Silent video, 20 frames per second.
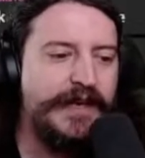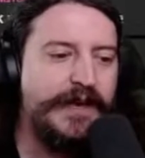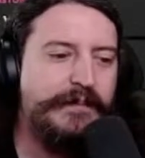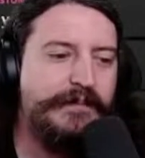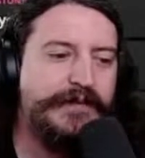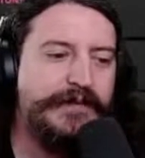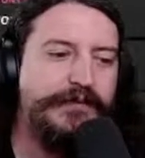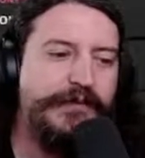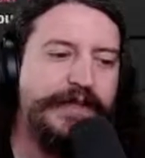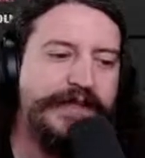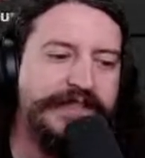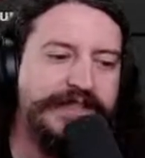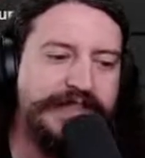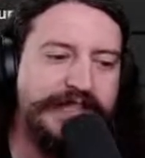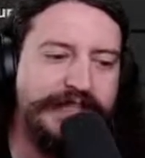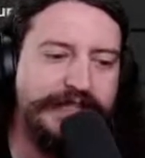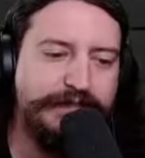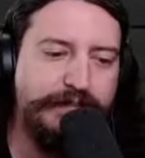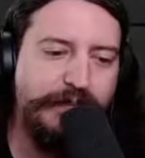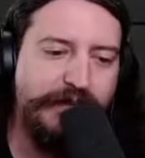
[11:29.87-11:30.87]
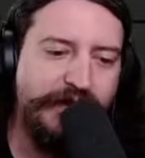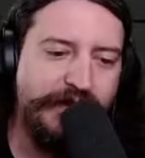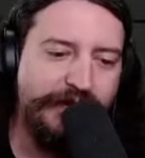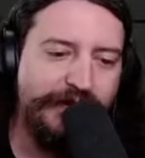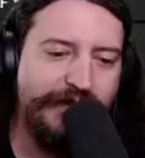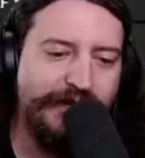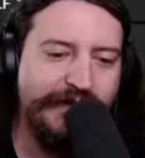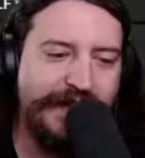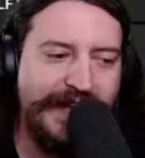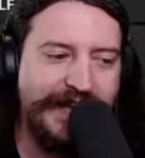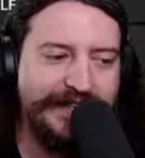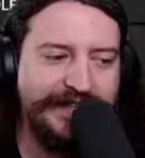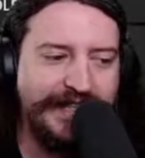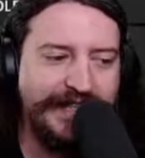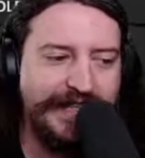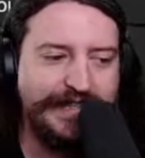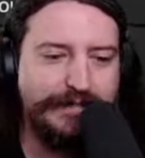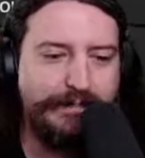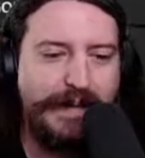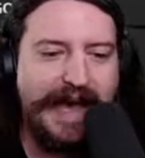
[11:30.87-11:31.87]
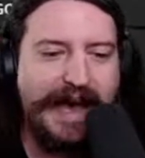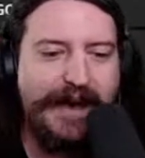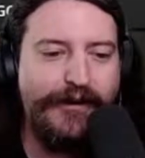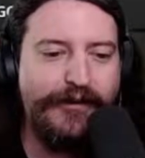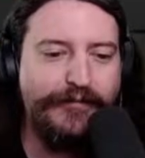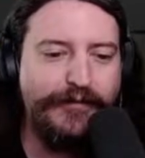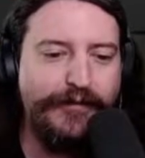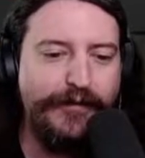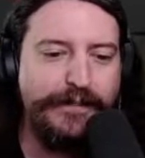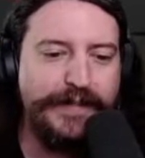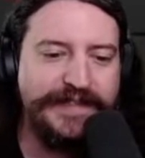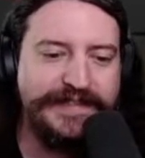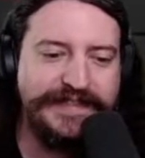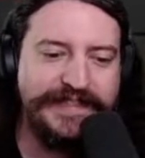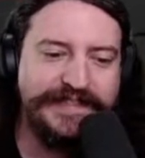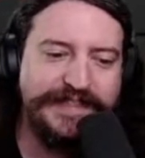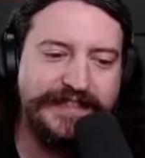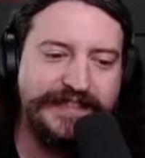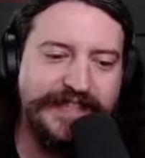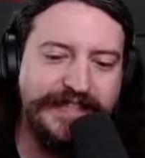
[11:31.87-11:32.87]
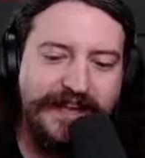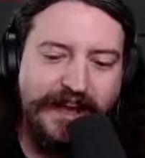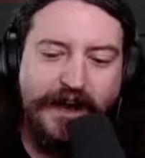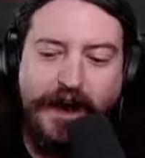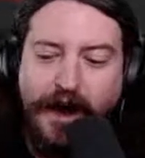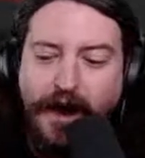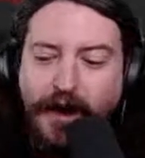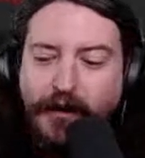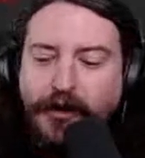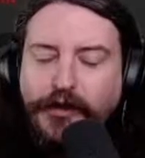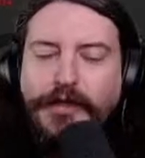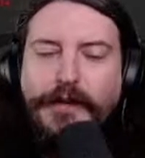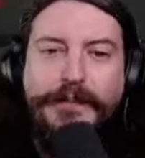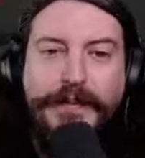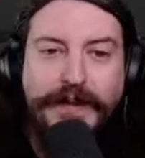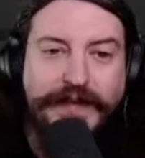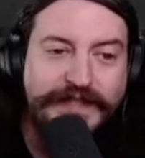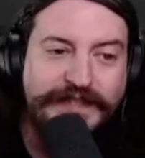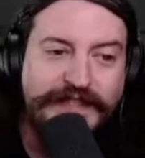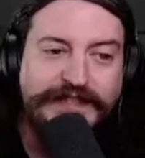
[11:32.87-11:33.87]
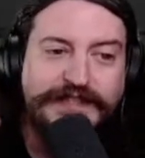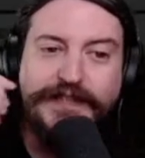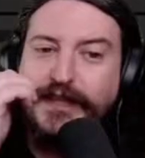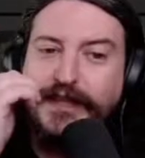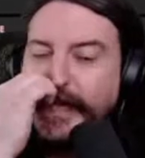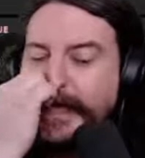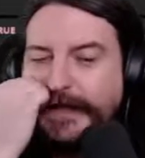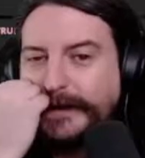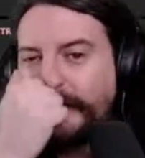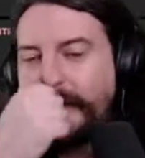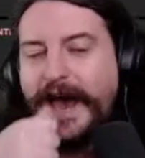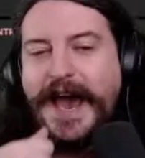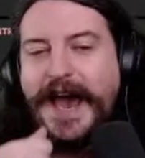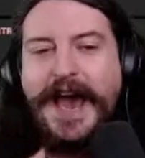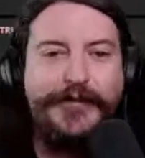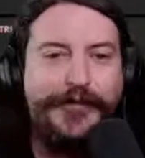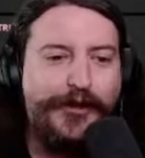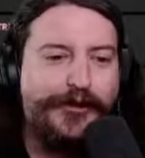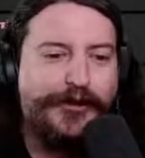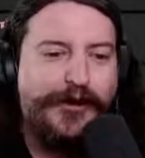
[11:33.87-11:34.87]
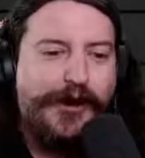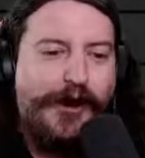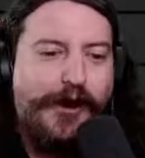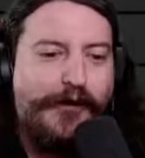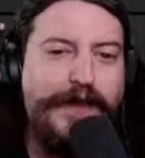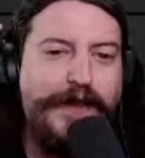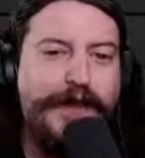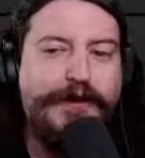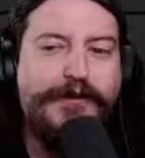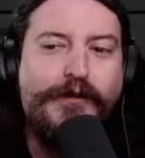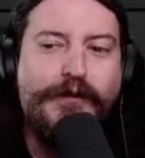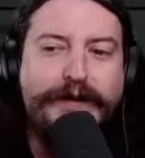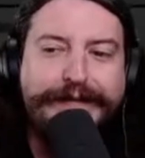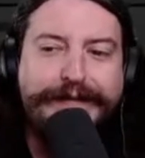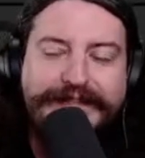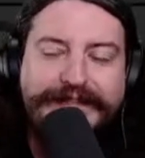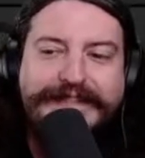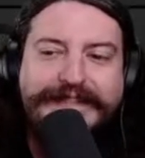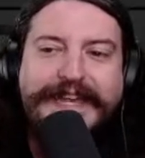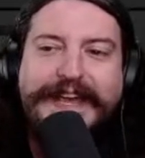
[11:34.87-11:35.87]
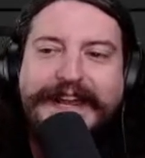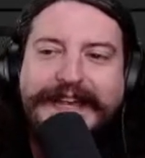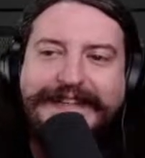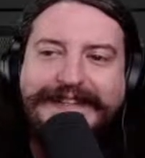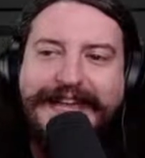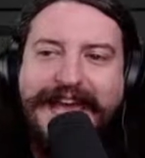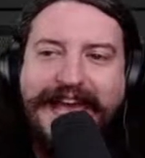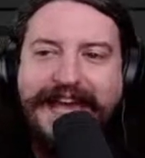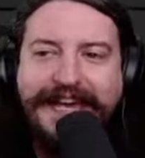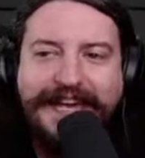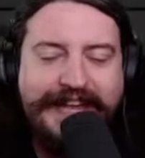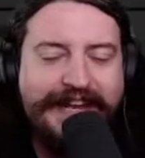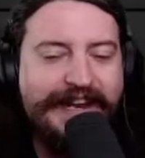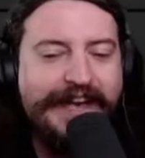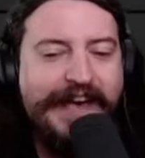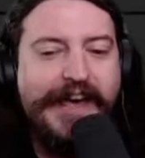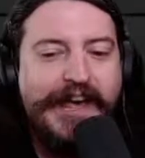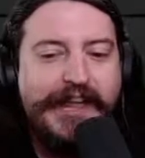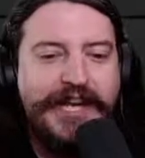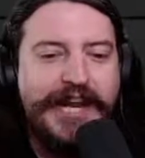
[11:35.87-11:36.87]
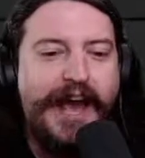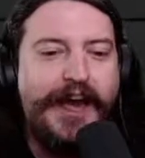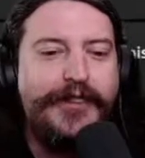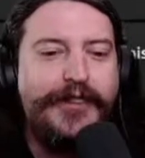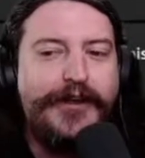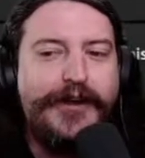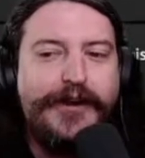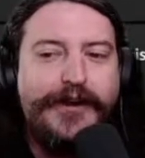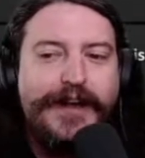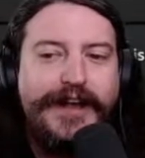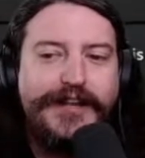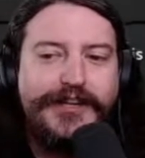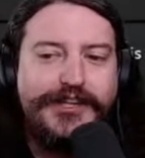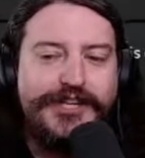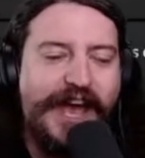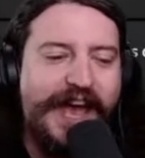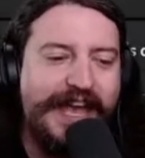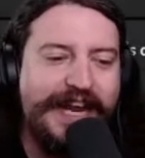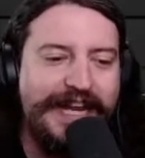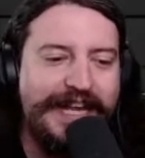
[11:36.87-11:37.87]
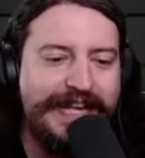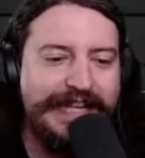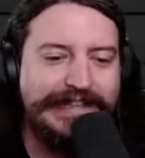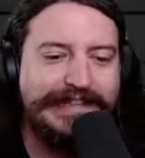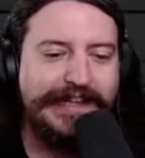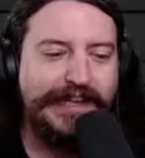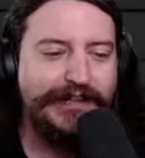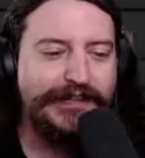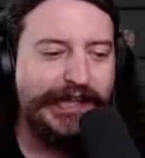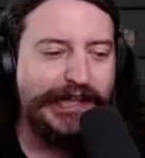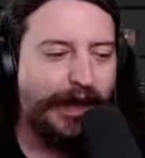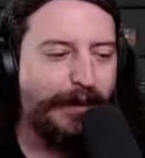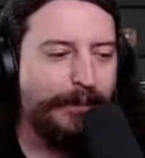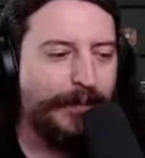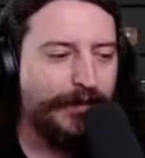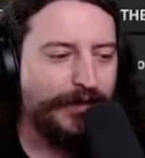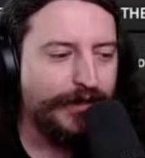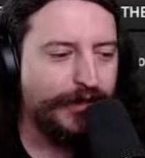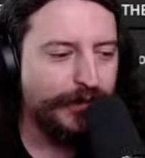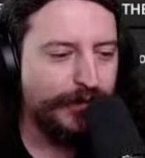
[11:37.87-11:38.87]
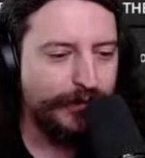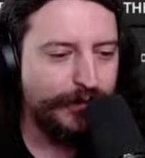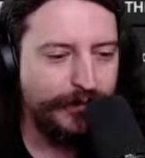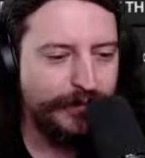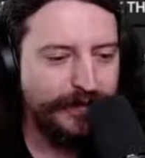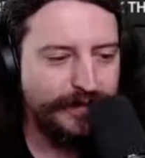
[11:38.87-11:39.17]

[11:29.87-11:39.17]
between the city's political class and its powerful business elite. Oh, are the business elites mad their golfy course is getting taken? Another Chinese W.